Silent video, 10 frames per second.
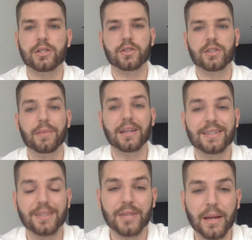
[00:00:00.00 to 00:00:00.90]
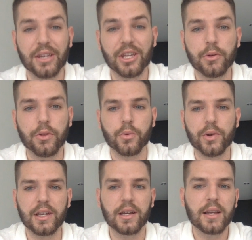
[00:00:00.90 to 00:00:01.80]
So sometime in
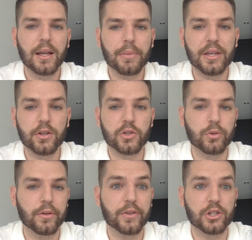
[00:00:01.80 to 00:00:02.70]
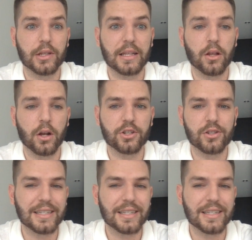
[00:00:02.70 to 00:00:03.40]
Q3, pEOS will officially launch.